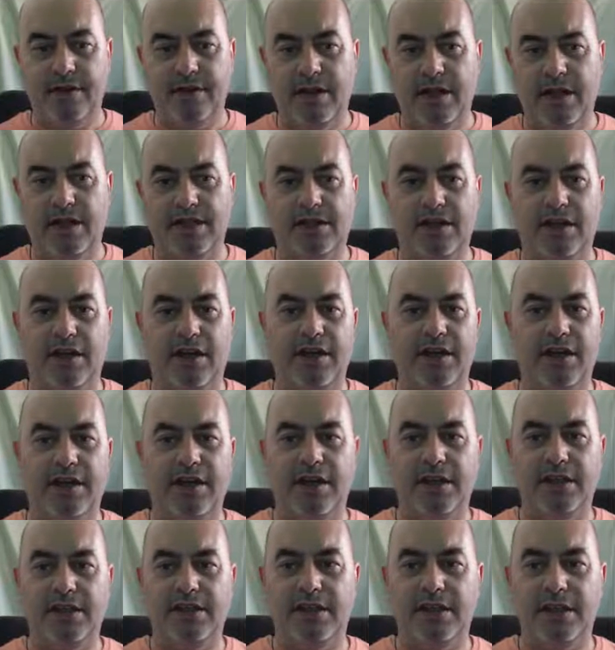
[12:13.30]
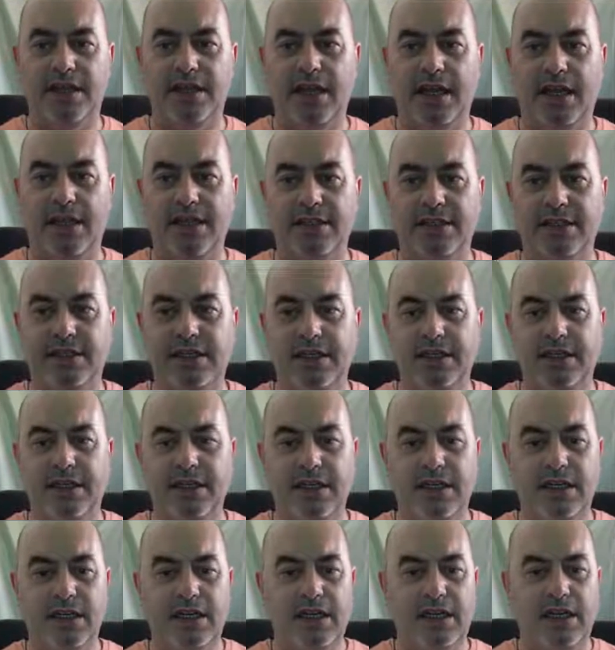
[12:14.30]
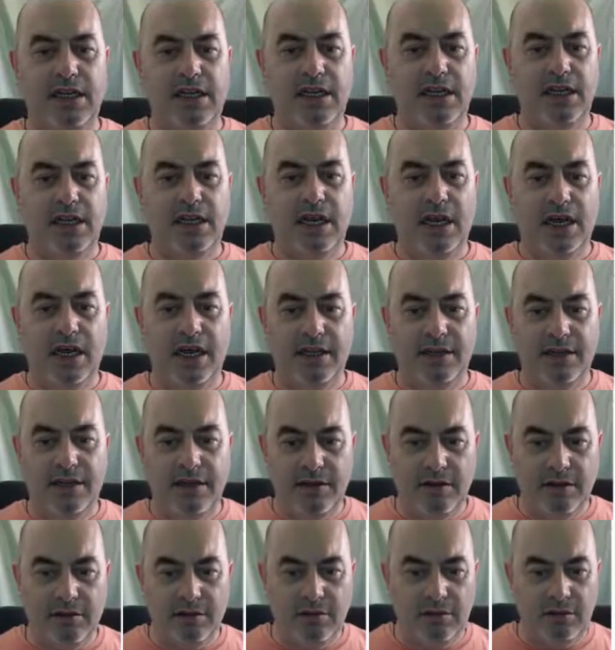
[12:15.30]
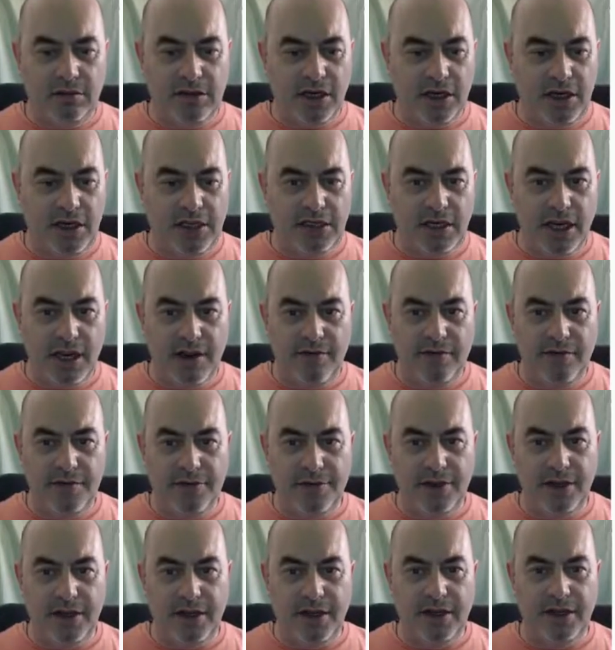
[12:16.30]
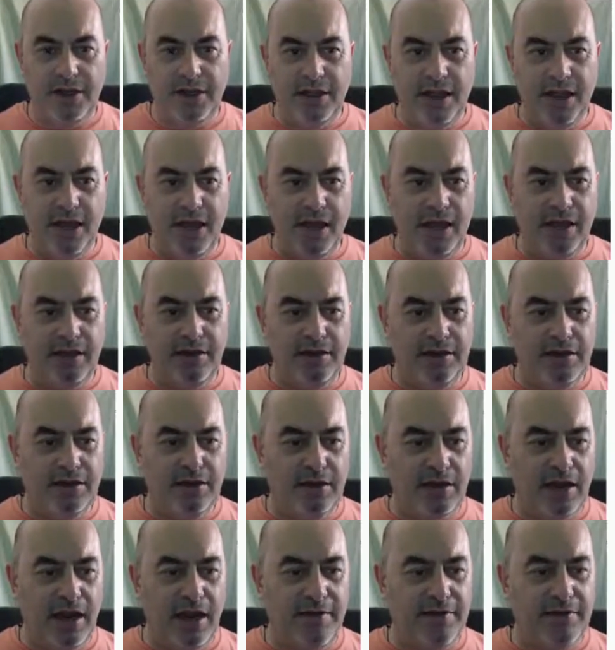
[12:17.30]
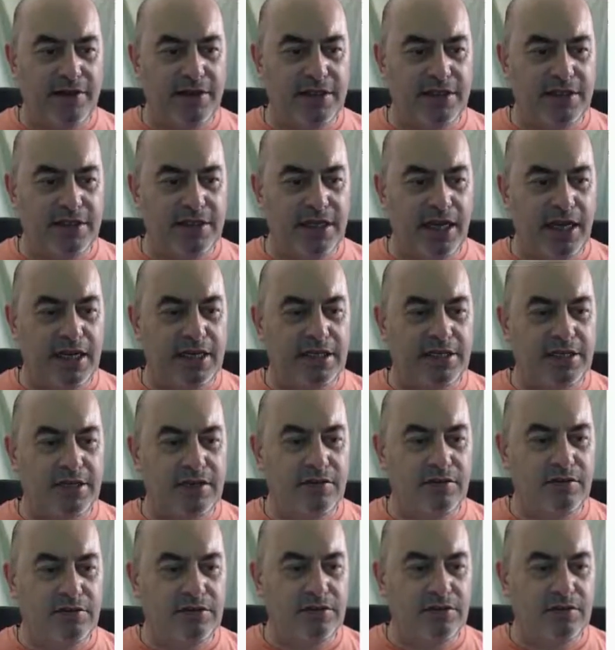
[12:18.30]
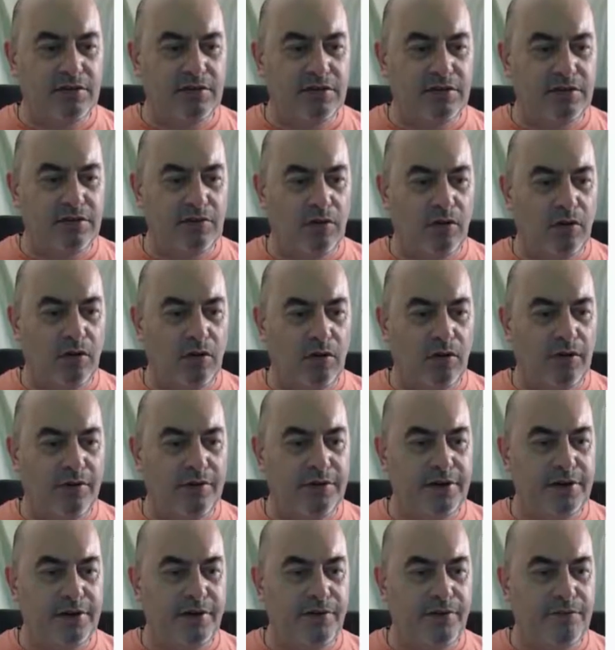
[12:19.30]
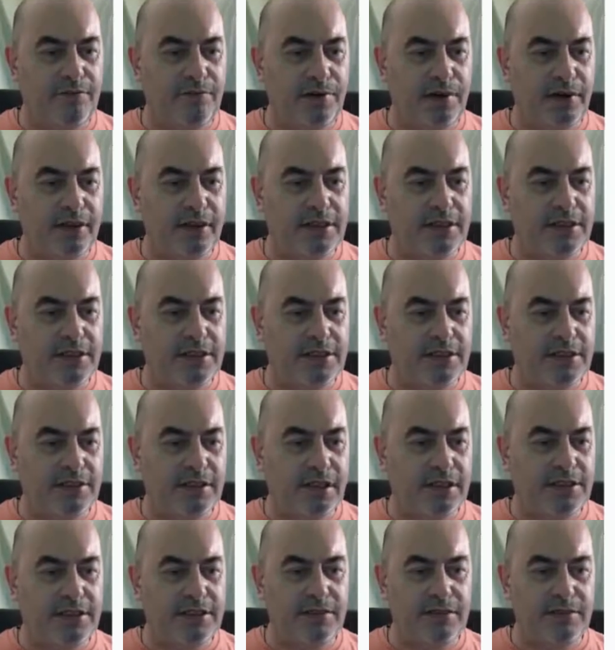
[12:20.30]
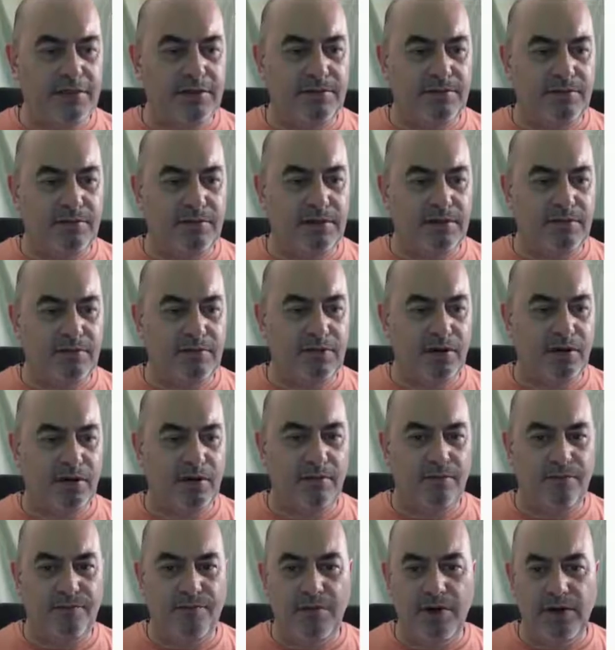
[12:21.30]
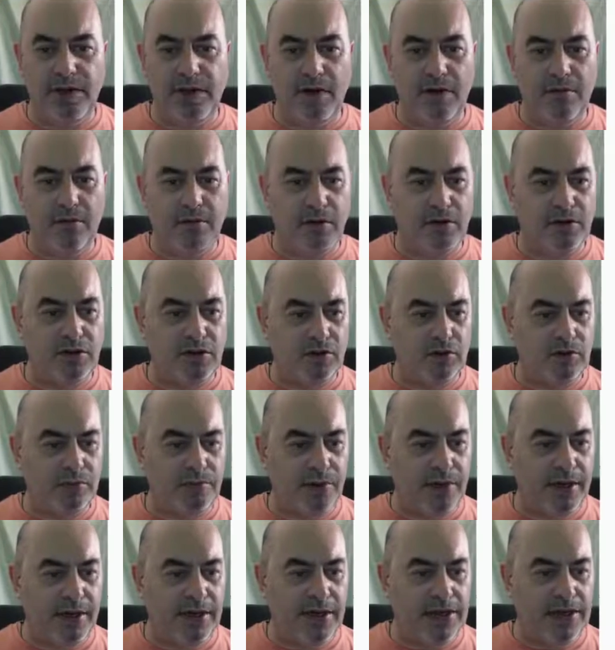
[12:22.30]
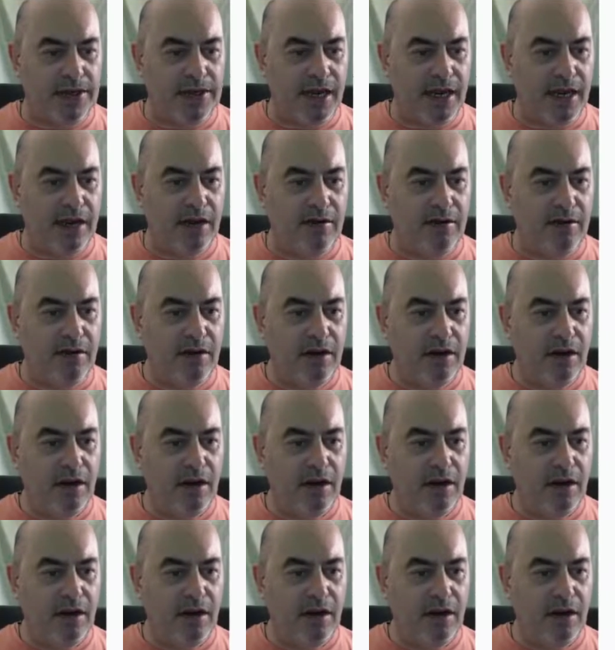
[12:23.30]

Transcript: That's kind of nice like that, you see. And it'll change everything in there, and you can have it set so as it will do all of the different pages. So we're on a video module page now.